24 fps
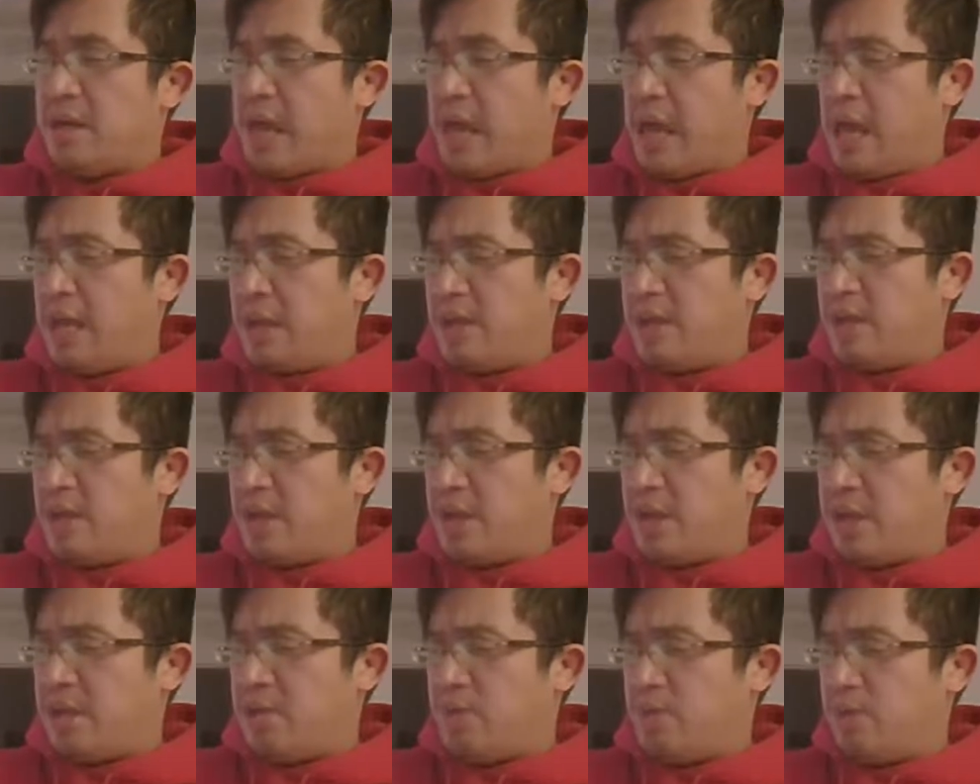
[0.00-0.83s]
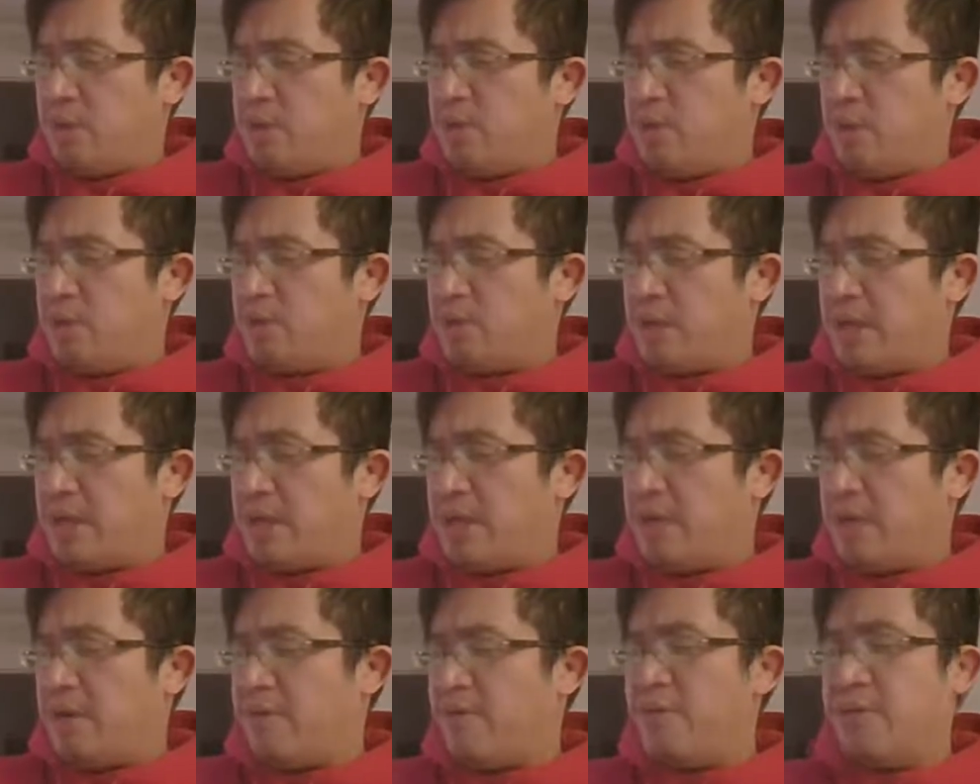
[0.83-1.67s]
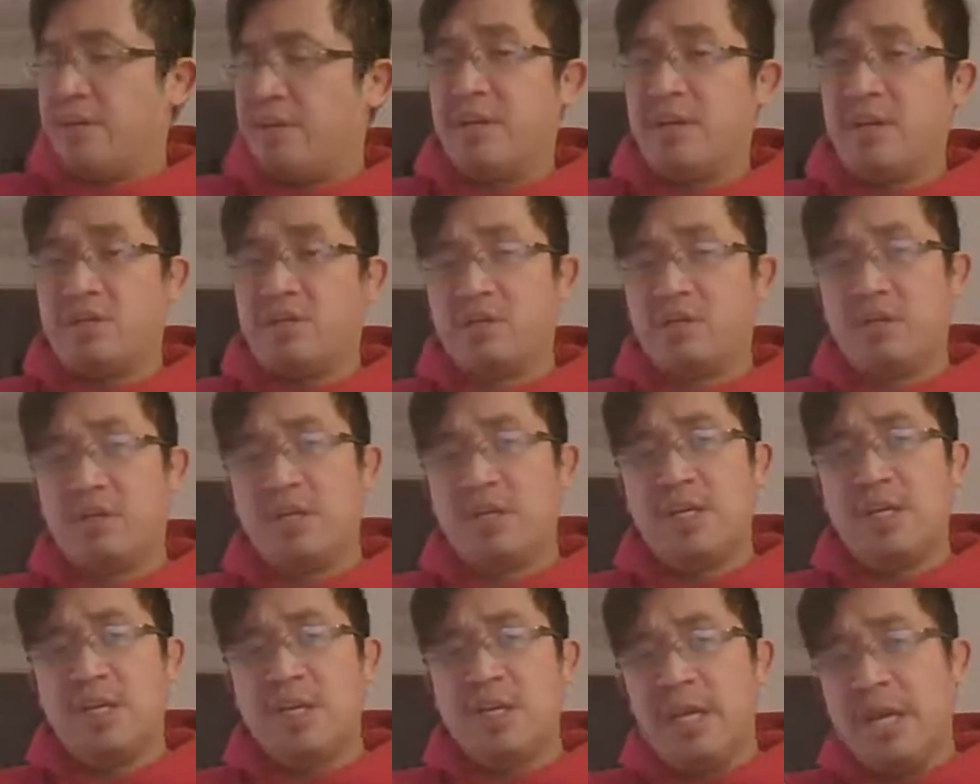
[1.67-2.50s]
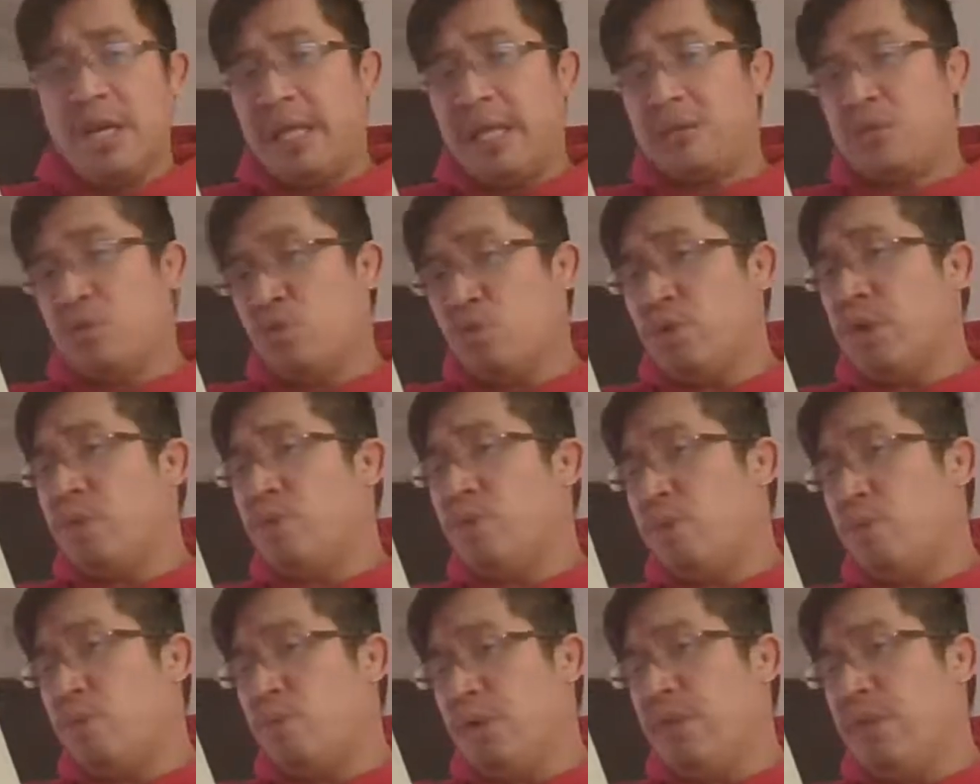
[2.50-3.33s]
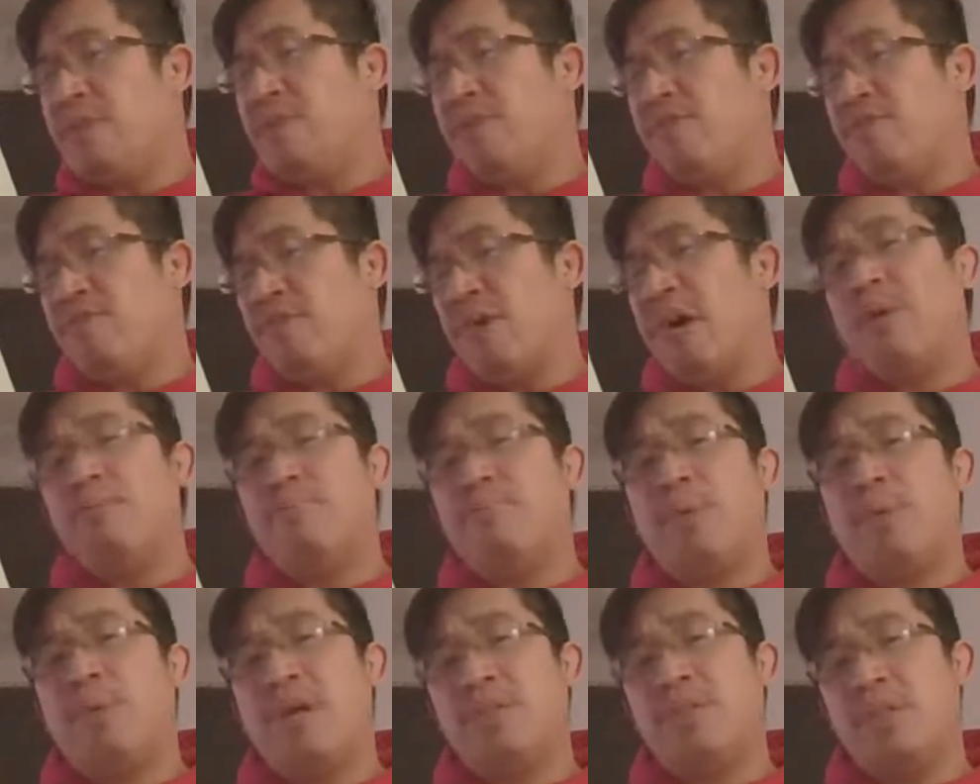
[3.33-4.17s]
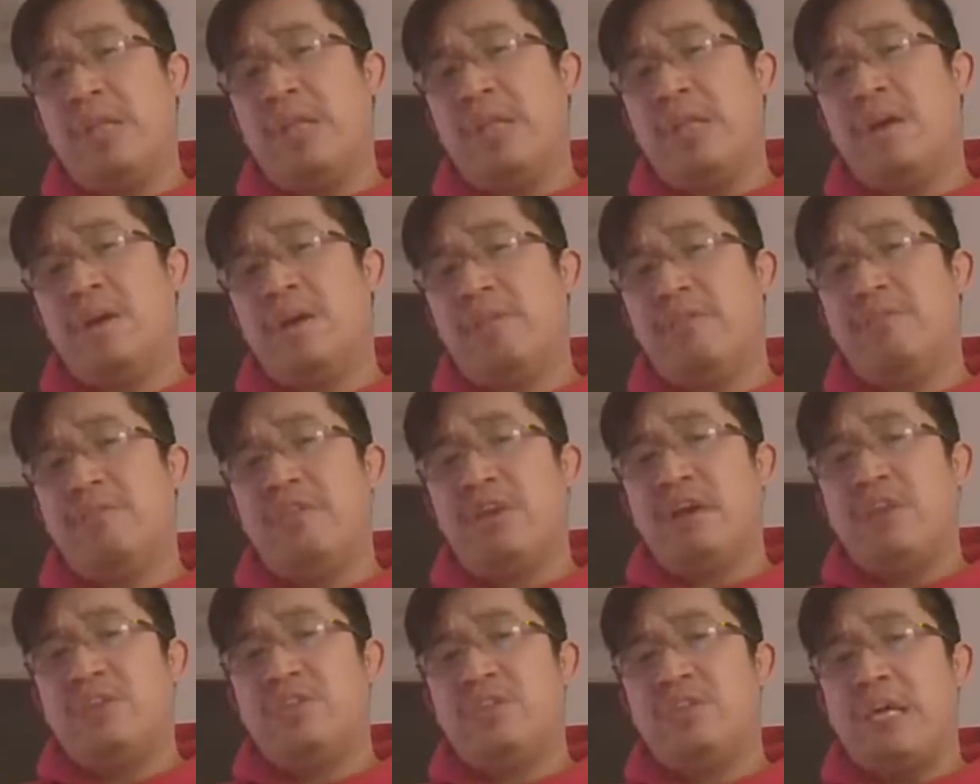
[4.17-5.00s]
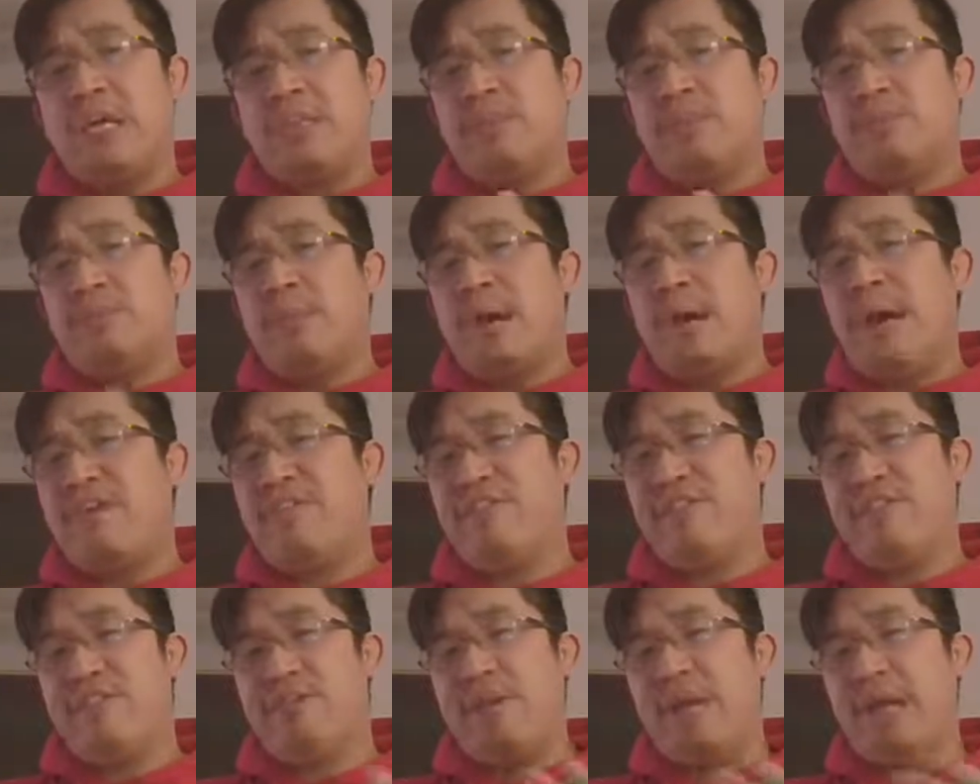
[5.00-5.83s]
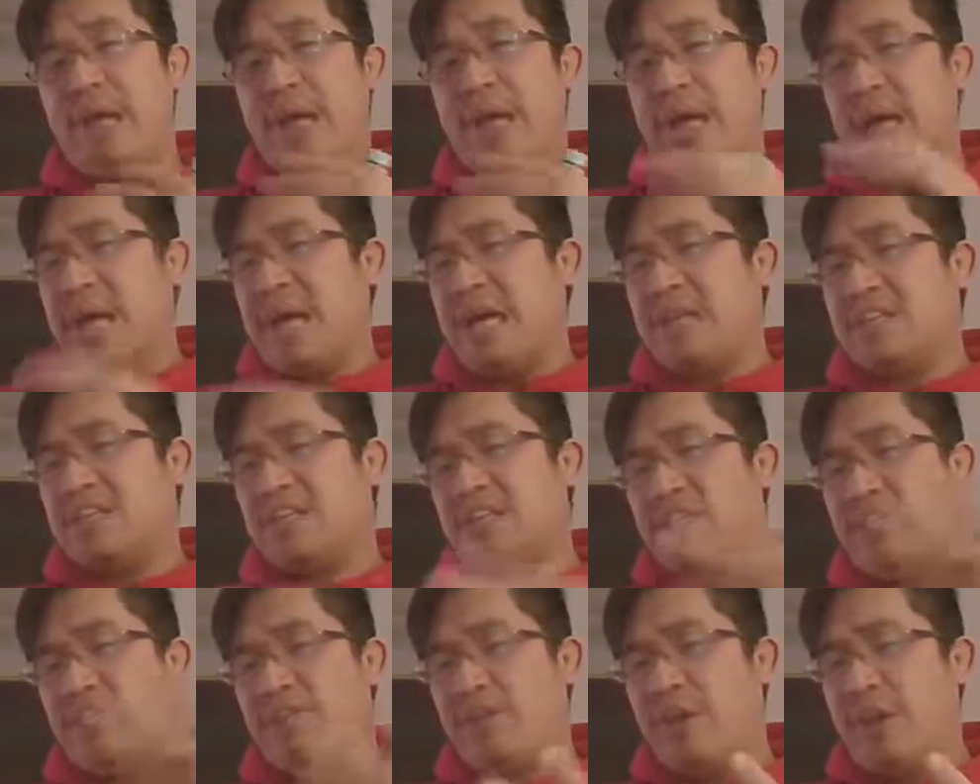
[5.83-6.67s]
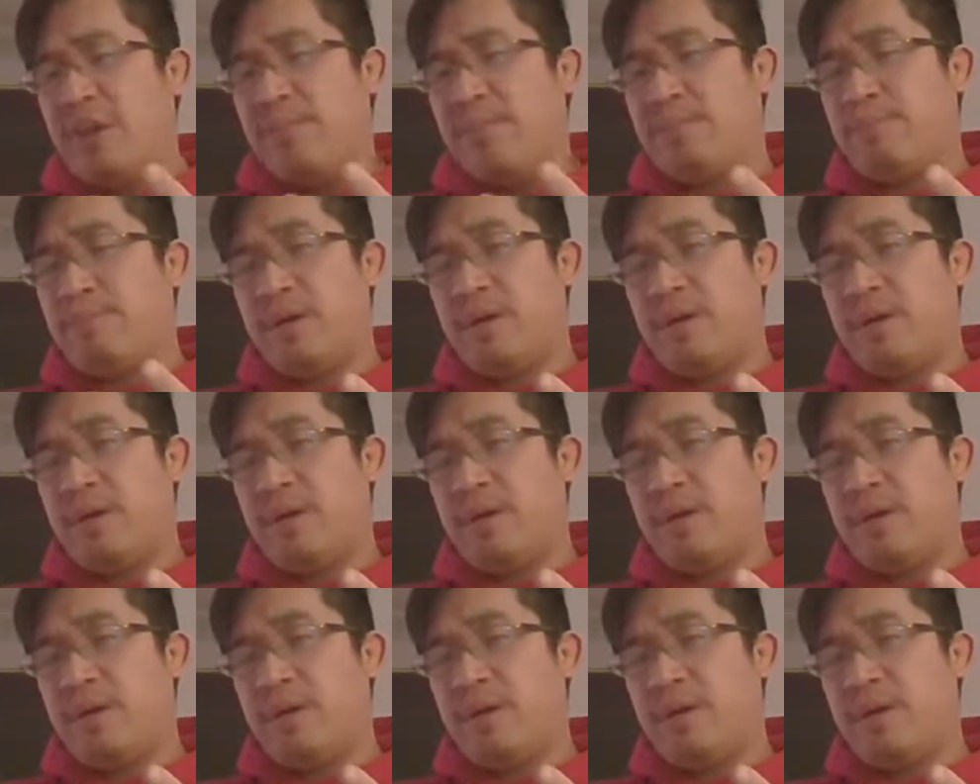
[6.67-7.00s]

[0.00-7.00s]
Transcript: And then we rewrite everything else. It's only when we divide by negative that the mouth has to flip.